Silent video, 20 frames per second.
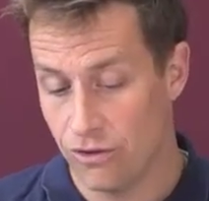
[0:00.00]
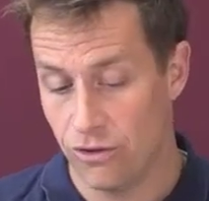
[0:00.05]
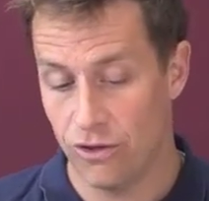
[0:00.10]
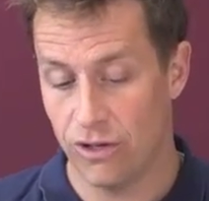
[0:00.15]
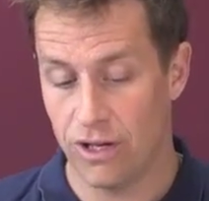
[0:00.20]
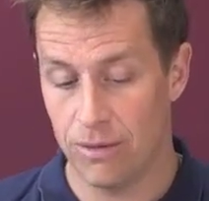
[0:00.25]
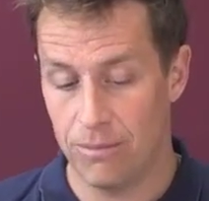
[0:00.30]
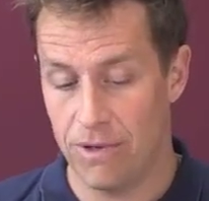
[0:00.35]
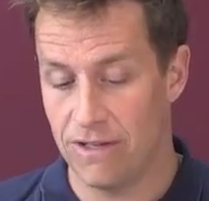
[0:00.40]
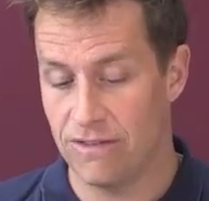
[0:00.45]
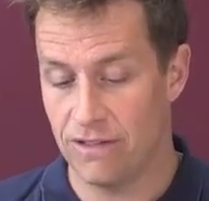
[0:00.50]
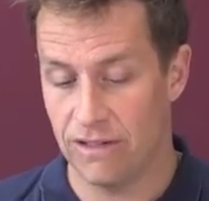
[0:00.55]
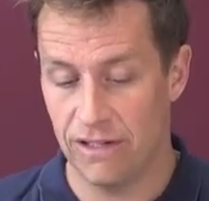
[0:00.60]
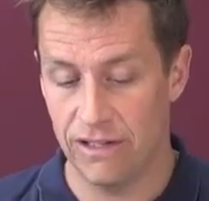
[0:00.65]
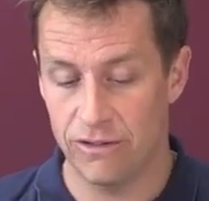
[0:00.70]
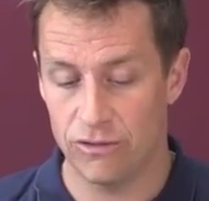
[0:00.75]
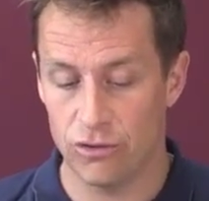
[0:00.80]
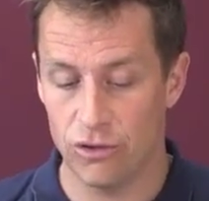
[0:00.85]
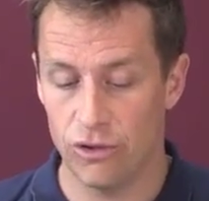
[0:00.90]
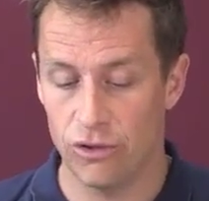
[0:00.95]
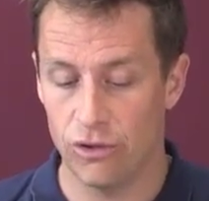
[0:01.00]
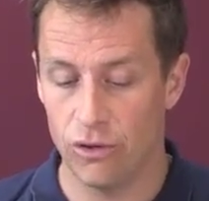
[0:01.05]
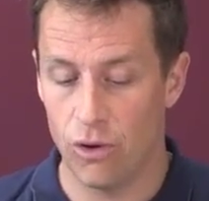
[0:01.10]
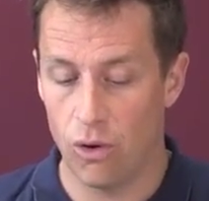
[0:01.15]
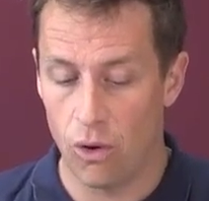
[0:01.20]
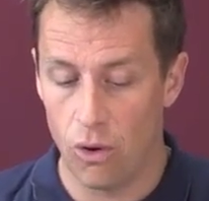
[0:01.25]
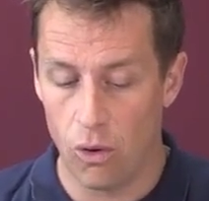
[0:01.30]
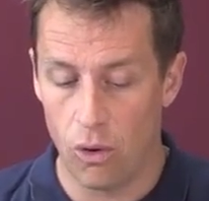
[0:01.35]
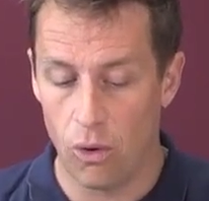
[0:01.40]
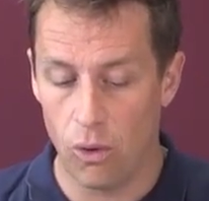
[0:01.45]
you can basically turn
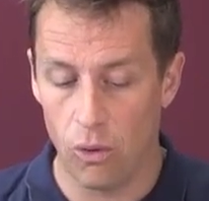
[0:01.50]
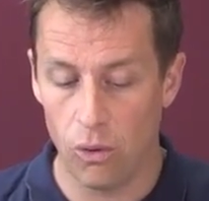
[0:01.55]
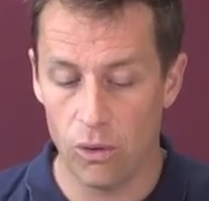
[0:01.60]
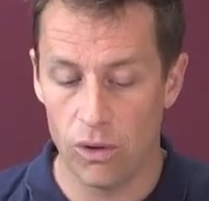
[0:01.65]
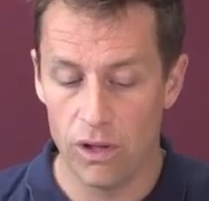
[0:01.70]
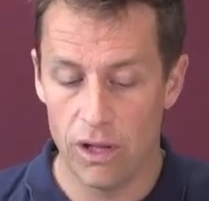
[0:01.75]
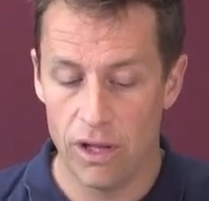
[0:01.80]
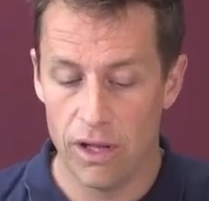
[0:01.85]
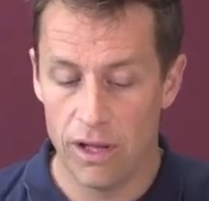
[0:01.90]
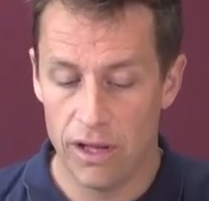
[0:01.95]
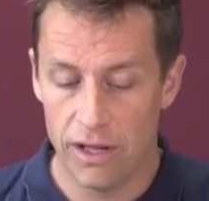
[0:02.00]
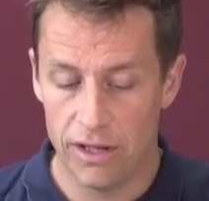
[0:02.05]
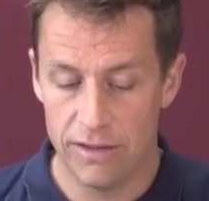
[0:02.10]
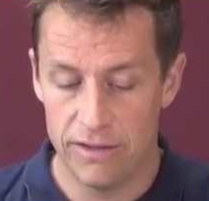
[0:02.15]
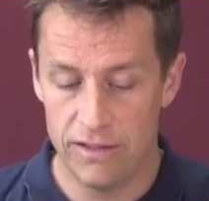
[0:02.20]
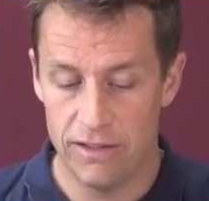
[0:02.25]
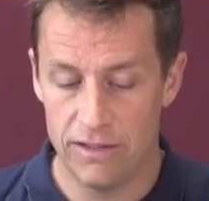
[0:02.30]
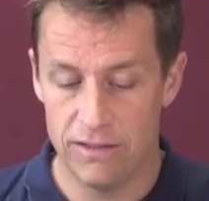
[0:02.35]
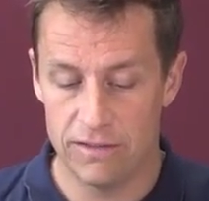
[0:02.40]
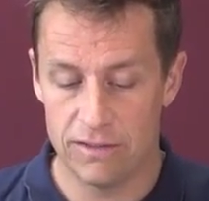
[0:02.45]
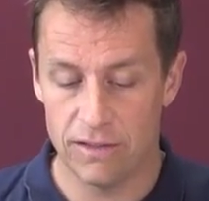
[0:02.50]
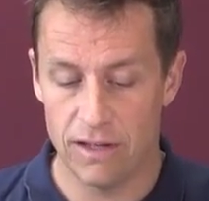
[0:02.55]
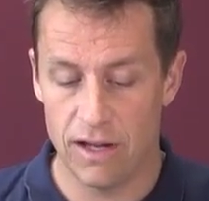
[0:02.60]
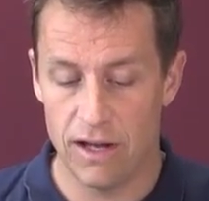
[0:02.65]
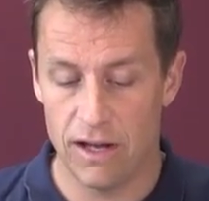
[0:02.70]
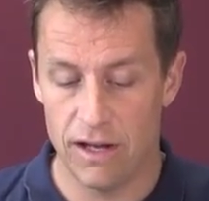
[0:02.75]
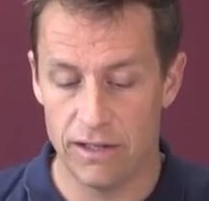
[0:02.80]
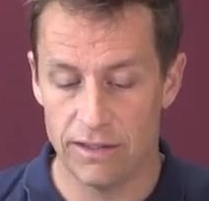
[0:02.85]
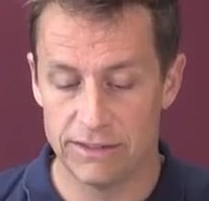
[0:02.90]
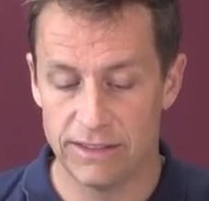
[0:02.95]
all these
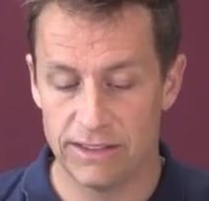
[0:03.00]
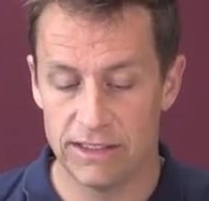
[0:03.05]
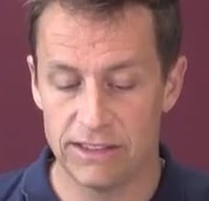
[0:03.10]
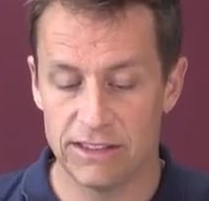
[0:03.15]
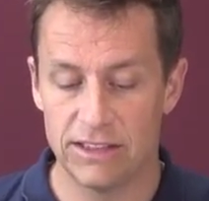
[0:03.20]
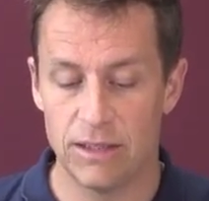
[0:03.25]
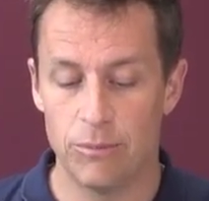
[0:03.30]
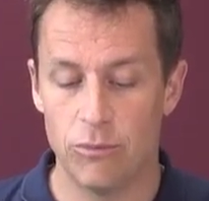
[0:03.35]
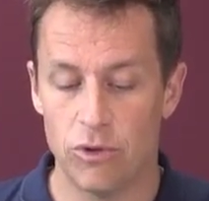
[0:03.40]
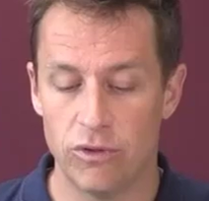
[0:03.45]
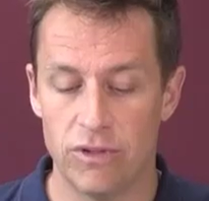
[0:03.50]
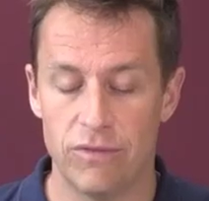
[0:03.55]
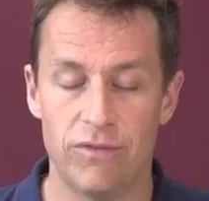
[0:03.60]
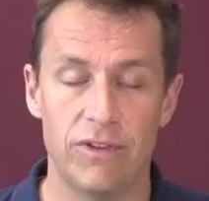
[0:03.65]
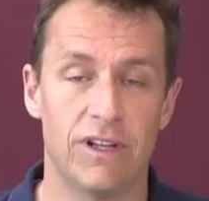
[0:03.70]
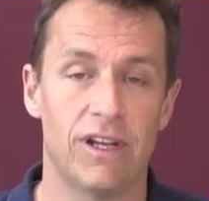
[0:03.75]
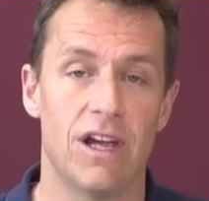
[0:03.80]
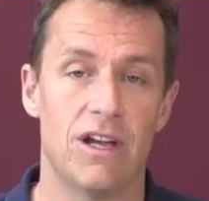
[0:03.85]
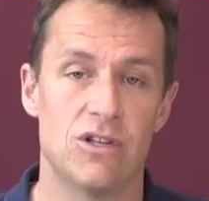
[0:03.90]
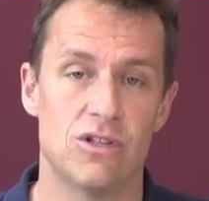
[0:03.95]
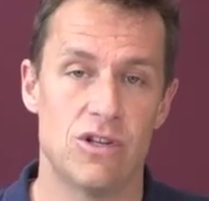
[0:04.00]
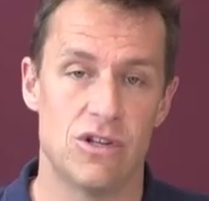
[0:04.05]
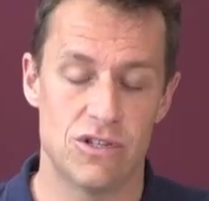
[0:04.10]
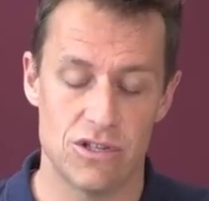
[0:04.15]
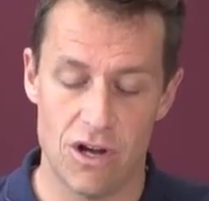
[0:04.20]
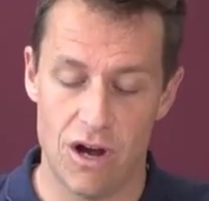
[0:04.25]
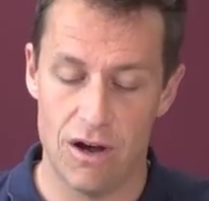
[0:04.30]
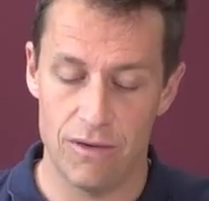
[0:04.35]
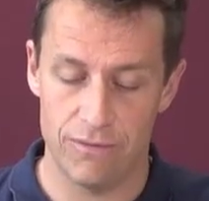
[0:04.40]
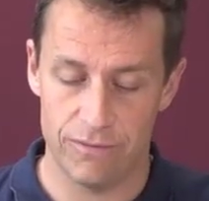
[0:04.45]
system
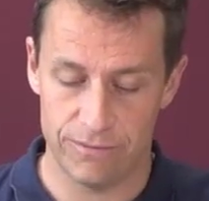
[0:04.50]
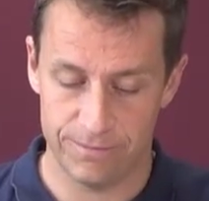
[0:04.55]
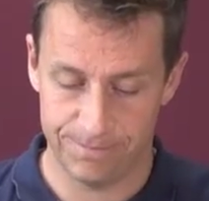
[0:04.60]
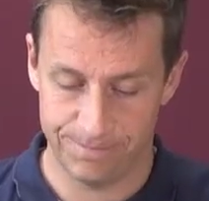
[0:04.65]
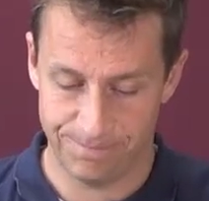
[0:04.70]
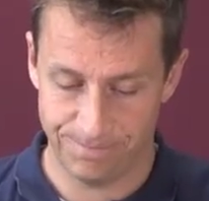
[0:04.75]
notifications off.